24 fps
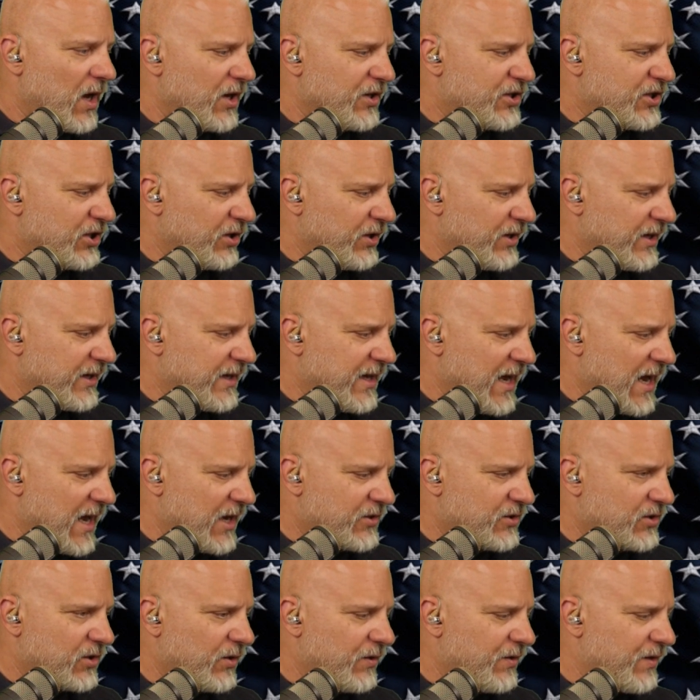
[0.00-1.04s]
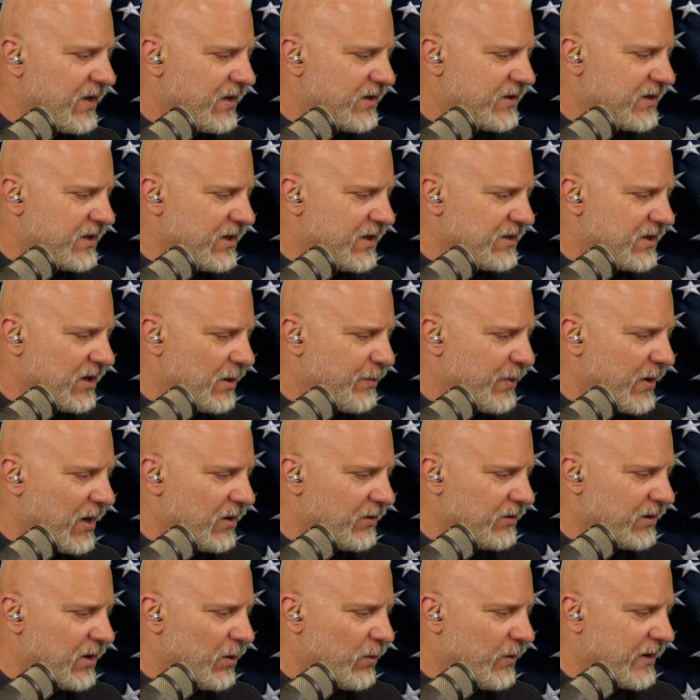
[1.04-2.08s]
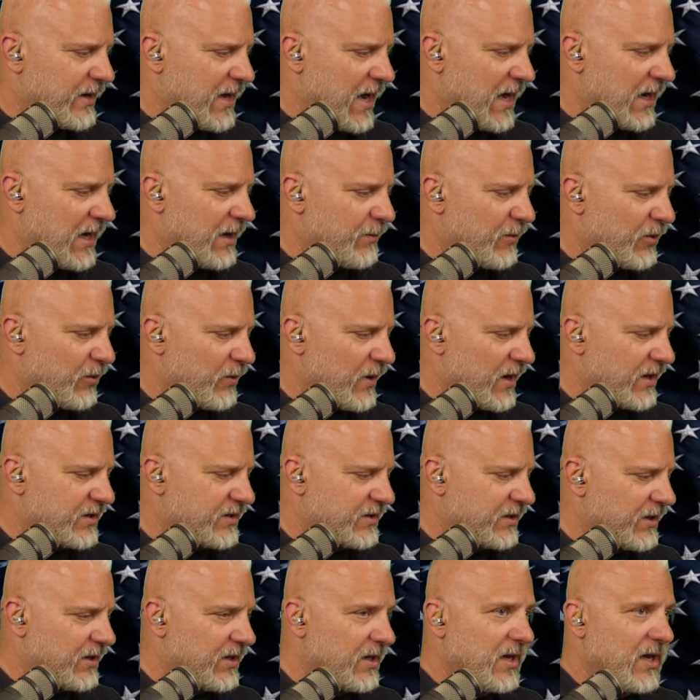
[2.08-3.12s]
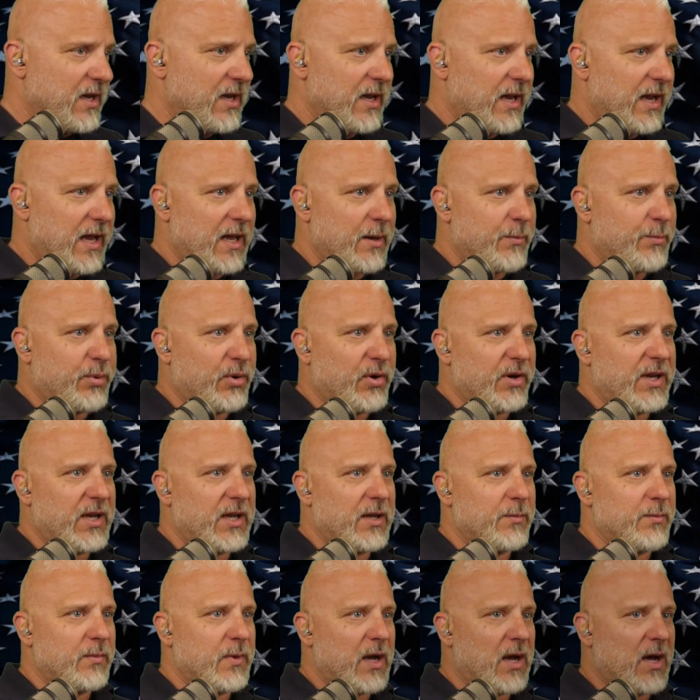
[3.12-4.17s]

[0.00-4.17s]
Chille De Castro. This is apparently what got him arrested and put him